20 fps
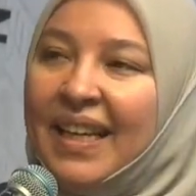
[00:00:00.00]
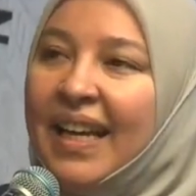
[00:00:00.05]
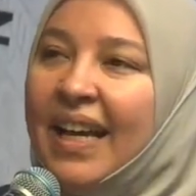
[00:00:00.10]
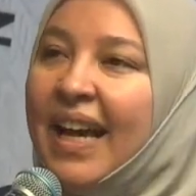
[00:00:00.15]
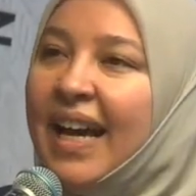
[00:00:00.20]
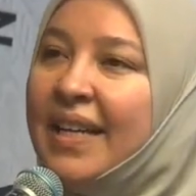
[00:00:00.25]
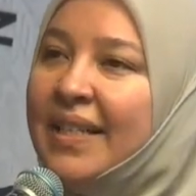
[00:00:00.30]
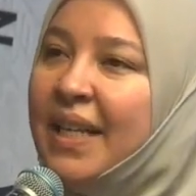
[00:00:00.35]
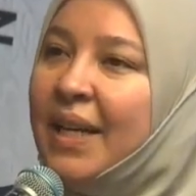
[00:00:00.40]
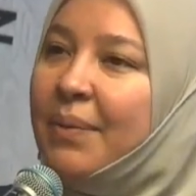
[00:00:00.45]

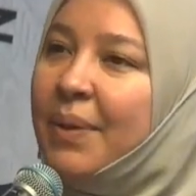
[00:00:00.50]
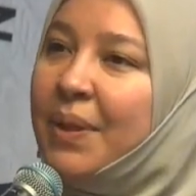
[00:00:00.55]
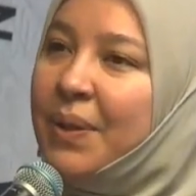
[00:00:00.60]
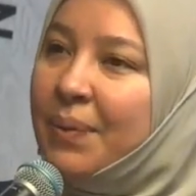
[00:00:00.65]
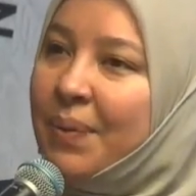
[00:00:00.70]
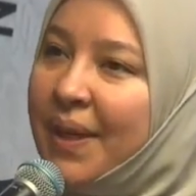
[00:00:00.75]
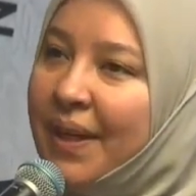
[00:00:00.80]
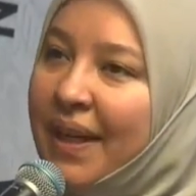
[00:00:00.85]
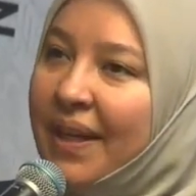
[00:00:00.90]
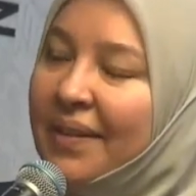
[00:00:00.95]
As I was
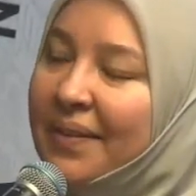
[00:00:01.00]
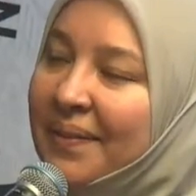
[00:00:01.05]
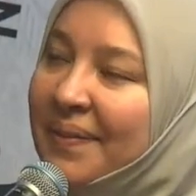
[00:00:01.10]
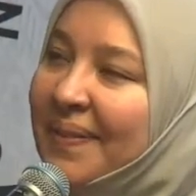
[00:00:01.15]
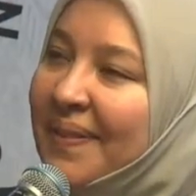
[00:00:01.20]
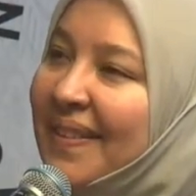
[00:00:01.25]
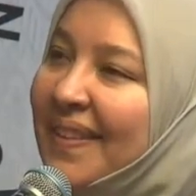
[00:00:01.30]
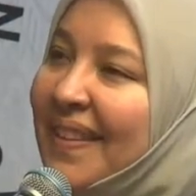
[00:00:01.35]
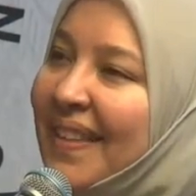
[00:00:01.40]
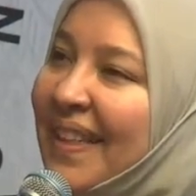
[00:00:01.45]
reading,
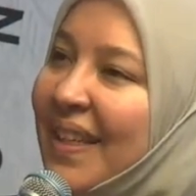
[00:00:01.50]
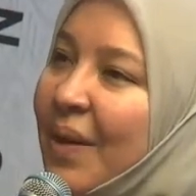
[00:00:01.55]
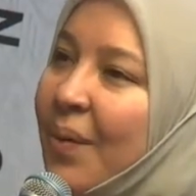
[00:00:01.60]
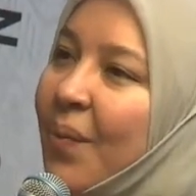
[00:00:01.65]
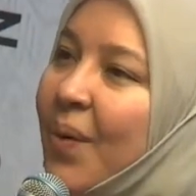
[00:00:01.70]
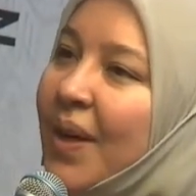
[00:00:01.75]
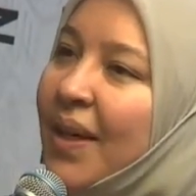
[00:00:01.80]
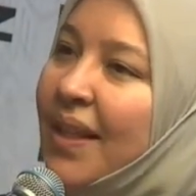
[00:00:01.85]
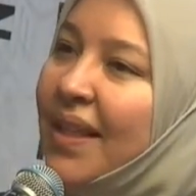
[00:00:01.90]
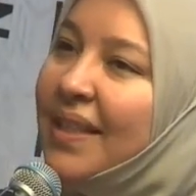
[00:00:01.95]

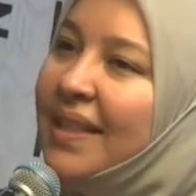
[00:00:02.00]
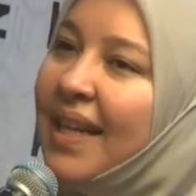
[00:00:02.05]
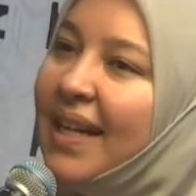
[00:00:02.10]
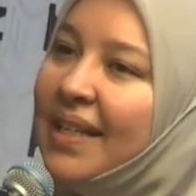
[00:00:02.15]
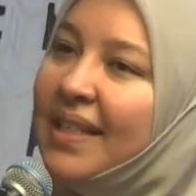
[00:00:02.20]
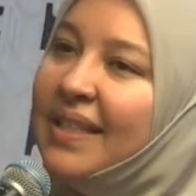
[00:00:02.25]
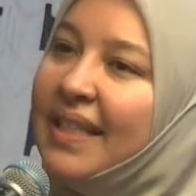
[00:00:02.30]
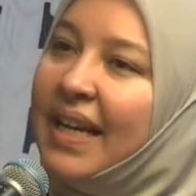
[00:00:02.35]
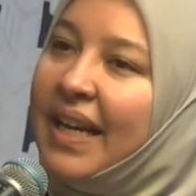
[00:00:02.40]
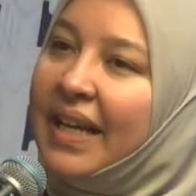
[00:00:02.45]
one of the
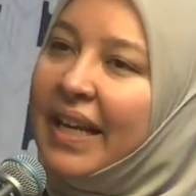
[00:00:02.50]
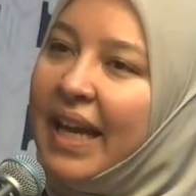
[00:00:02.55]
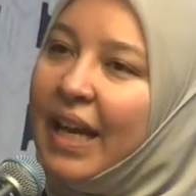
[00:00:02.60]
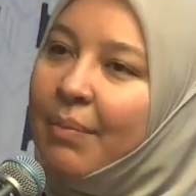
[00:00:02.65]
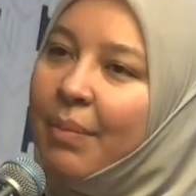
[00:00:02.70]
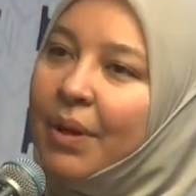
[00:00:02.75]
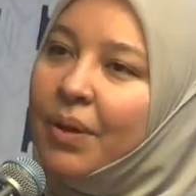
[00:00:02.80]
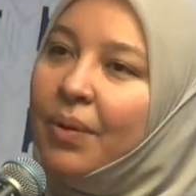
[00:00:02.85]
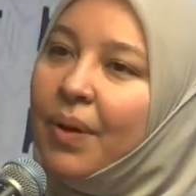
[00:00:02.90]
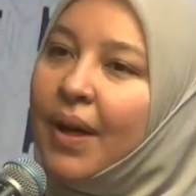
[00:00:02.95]
texts that I
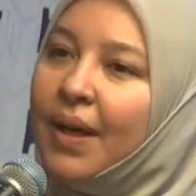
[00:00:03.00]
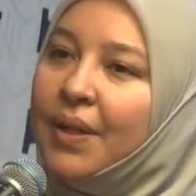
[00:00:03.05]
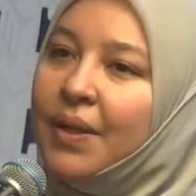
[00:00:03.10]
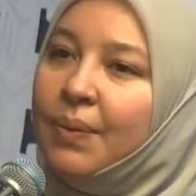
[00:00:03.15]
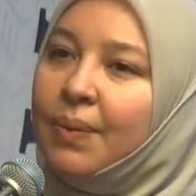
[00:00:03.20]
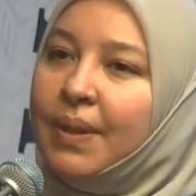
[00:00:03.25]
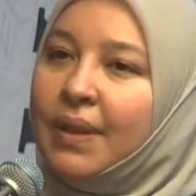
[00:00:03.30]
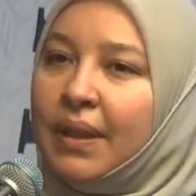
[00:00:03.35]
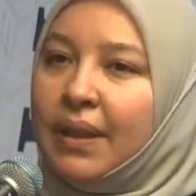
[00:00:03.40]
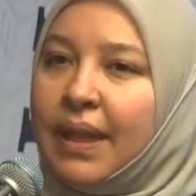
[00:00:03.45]
came across
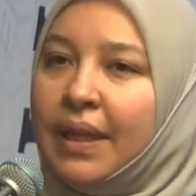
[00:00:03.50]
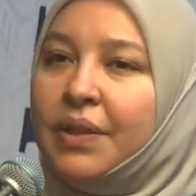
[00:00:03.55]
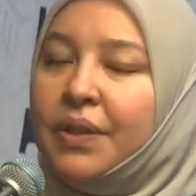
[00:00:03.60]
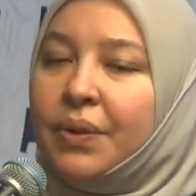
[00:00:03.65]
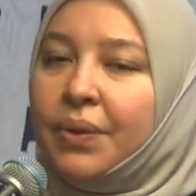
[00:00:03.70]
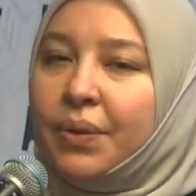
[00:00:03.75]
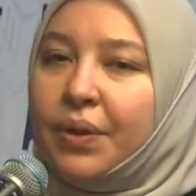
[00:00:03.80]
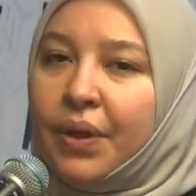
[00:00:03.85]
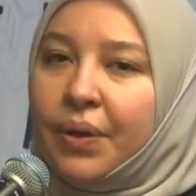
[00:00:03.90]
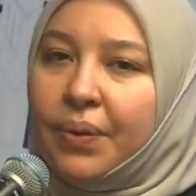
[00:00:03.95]
was a
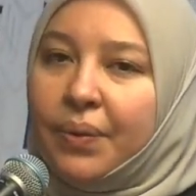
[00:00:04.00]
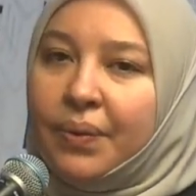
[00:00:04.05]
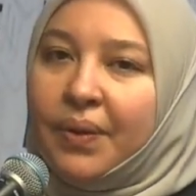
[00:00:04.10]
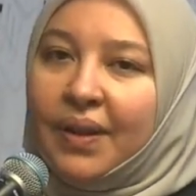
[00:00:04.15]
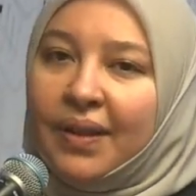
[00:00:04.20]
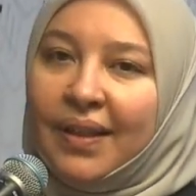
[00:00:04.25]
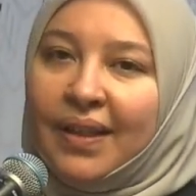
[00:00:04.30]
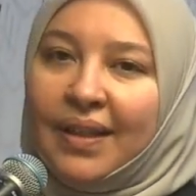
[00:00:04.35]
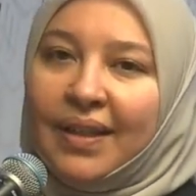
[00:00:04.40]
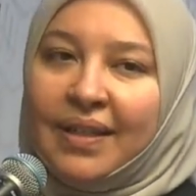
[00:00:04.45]
lesser known
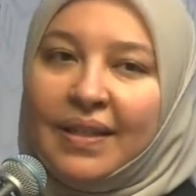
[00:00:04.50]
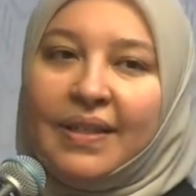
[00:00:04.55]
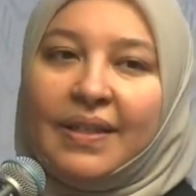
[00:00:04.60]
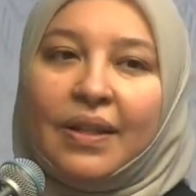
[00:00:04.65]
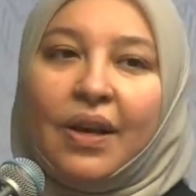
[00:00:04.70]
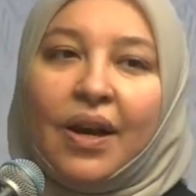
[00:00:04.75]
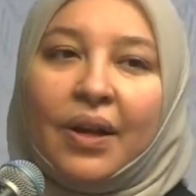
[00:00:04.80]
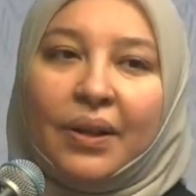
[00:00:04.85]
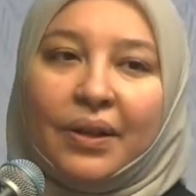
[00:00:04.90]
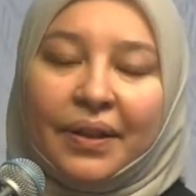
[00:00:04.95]

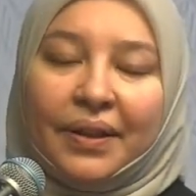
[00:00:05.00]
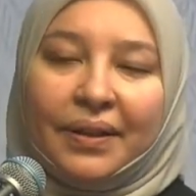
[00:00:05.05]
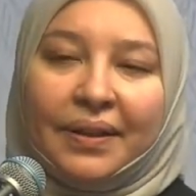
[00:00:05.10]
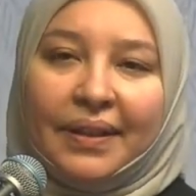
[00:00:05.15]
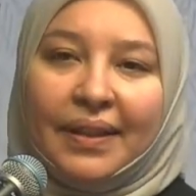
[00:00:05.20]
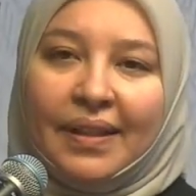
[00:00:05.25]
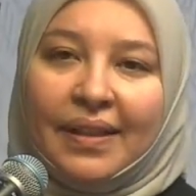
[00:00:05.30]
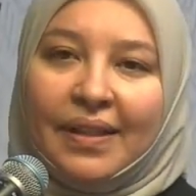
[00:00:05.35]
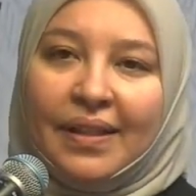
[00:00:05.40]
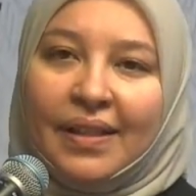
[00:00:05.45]
scholar
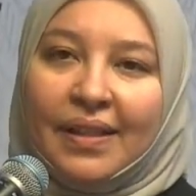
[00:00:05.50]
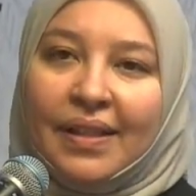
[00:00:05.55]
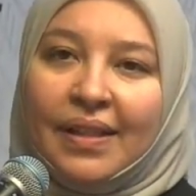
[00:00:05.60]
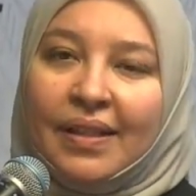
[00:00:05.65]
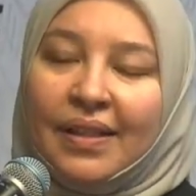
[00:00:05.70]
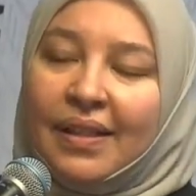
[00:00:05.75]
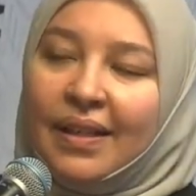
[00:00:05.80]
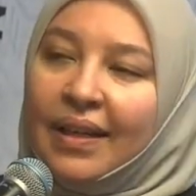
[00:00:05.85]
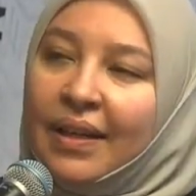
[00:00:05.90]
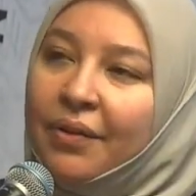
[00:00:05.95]

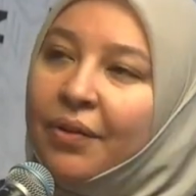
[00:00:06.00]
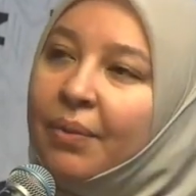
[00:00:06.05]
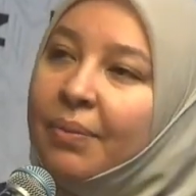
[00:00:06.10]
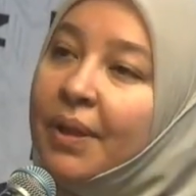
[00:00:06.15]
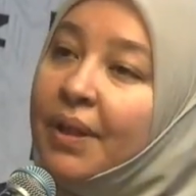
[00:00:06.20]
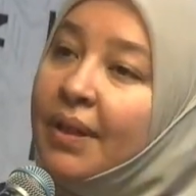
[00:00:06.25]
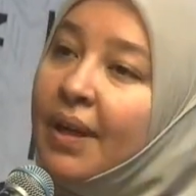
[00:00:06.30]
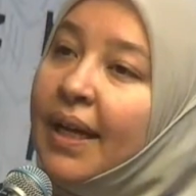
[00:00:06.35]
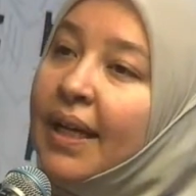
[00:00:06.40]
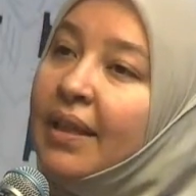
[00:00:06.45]
from
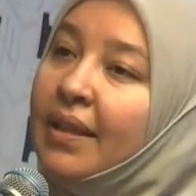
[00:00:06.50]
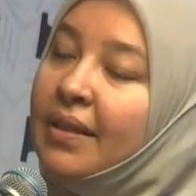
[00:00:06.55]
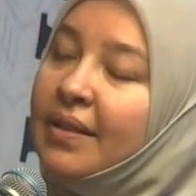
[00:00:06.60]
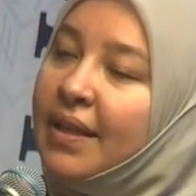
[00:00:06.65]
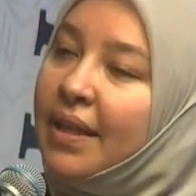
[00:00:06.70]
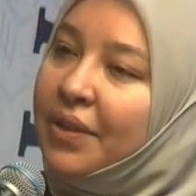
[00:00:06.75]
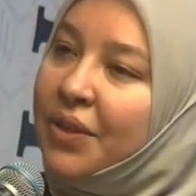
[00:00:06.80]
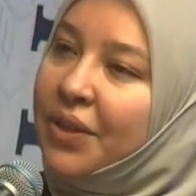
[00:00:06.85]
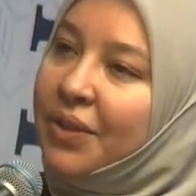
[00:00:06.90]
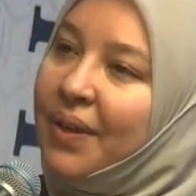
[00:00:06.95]
the 9th
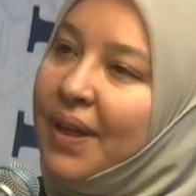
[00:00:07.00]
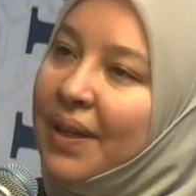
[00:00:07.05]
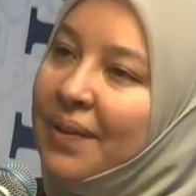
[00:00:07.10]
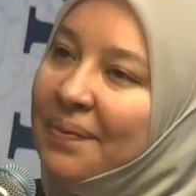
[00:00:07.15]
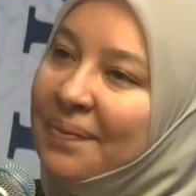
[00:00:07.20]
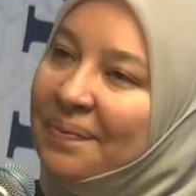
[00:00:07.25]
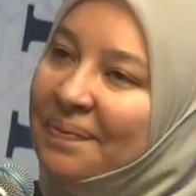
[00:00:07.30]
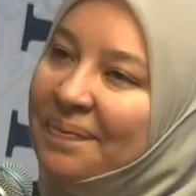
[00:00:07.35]
century.